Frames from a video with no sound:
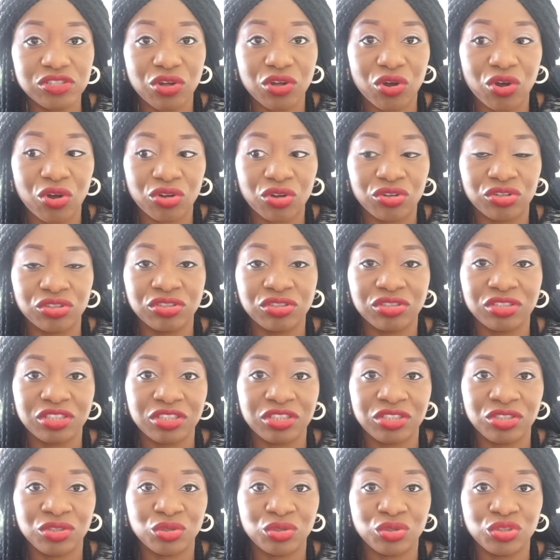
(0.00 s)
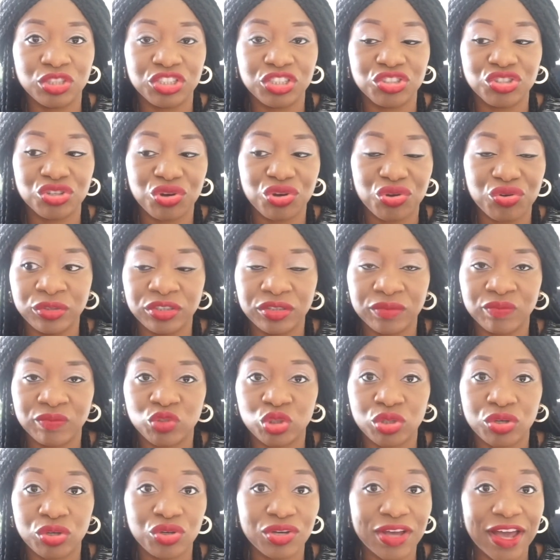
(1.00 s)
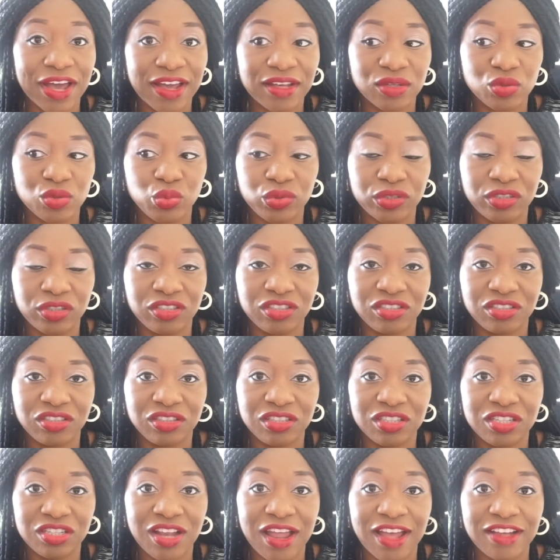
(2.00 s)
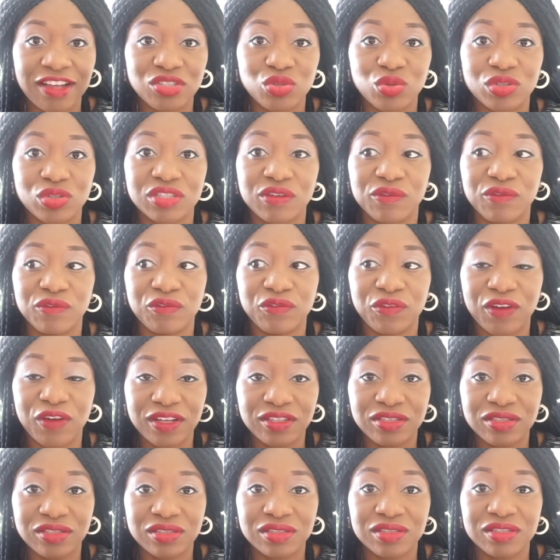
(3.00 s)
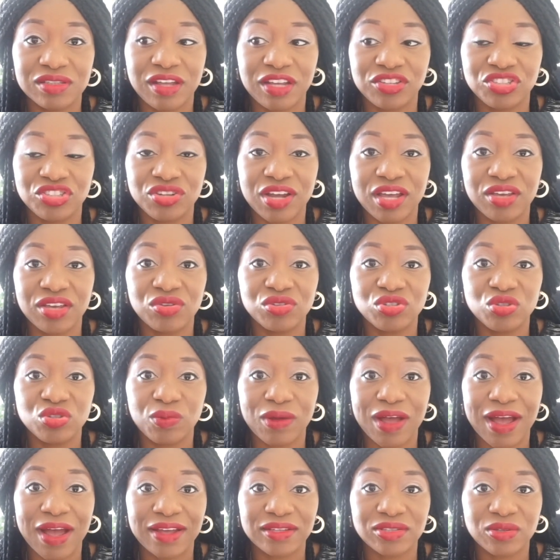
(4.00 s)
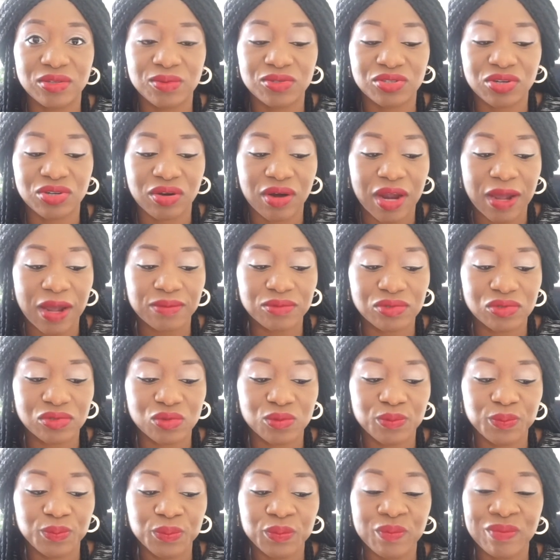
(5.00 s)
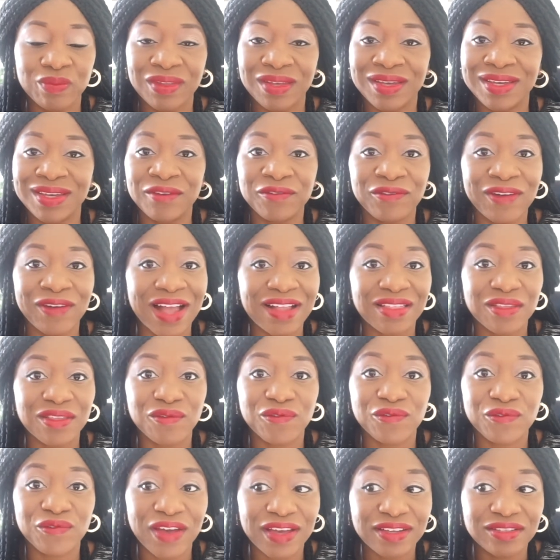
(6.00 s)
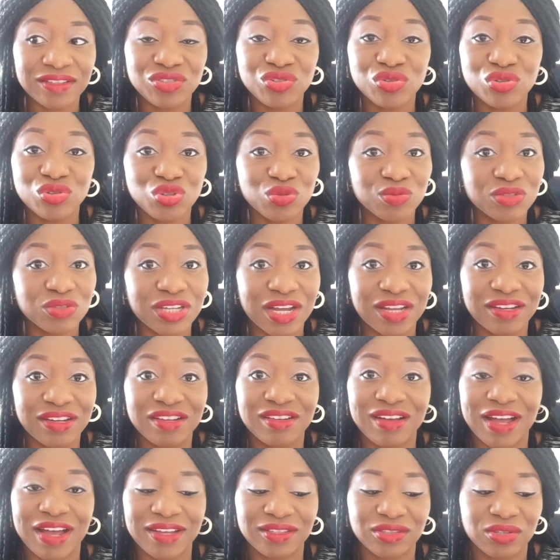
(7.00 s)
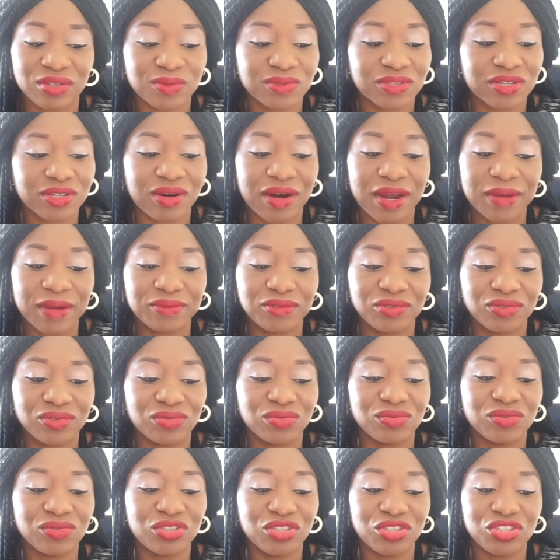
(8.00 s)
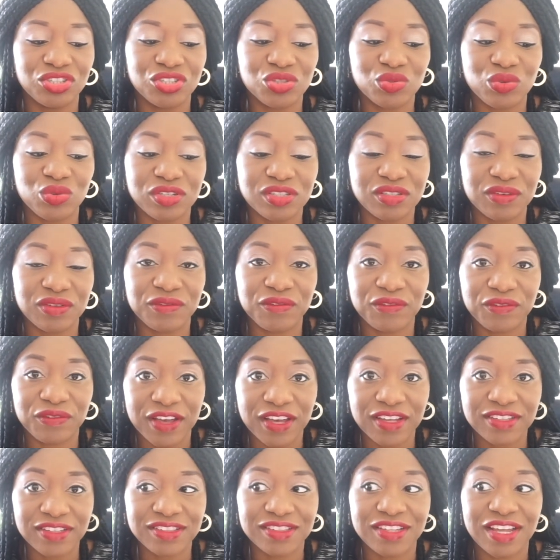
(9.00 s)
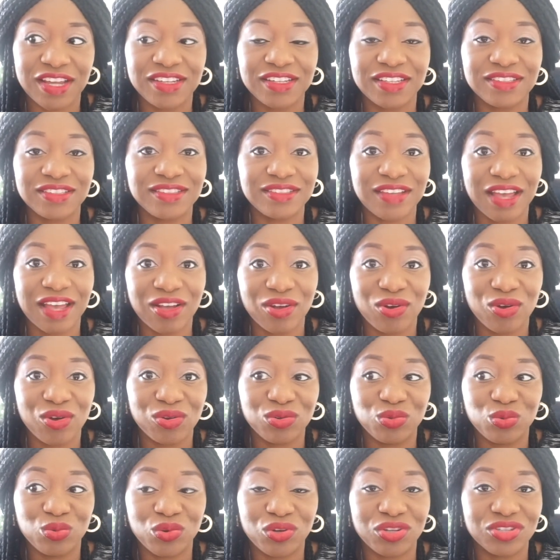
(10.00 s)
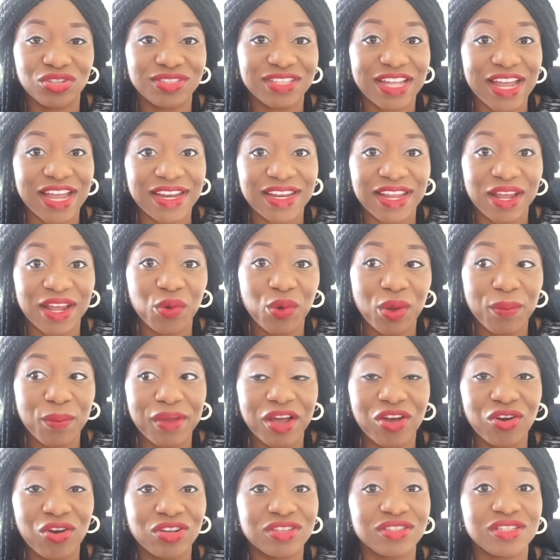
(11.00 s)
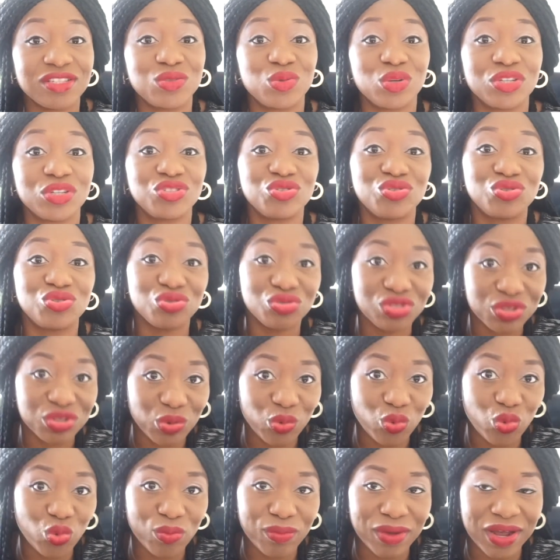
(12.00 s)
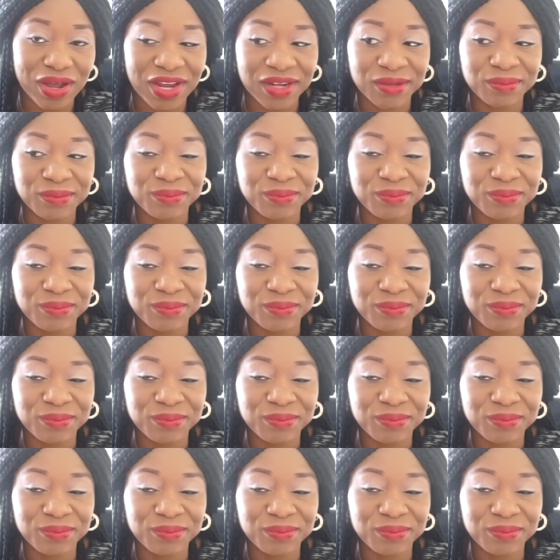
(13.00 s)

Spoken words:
on, you know, the screen so you guys will see. Like, she was the first Nigerian YouTuber I subscribed to. In fact, the first YouTube channel I subscribed to, she was the first. Then the second was Dine Ekweme, because it was through the woman